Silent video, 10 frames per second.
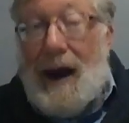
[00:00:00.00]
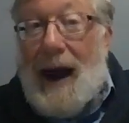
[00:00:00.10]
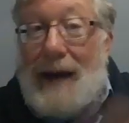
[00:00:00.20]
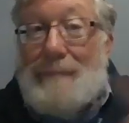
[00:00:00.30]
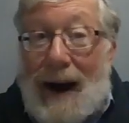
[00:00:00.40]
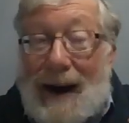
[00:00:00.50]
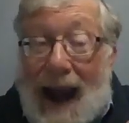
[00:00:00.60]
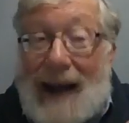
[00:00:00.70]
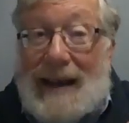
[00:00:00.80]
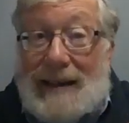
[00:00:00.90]
and
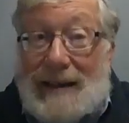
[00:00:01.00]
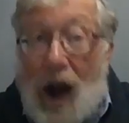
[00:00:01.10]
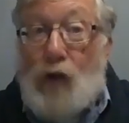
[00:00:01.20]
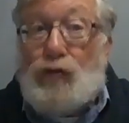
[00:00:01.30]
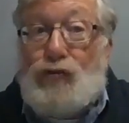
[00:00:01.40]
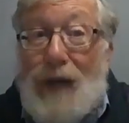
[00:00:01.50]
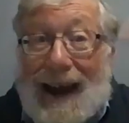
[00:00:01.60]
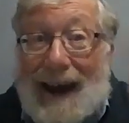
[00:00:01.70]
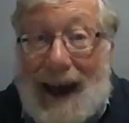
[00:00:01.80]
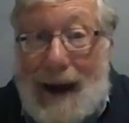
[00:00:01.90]
his
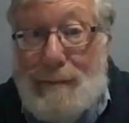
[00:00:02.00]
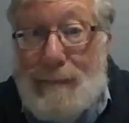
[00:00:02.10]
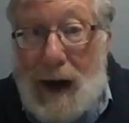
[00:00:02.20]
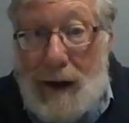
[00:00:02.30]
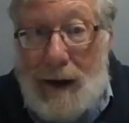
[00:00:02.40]
rechem,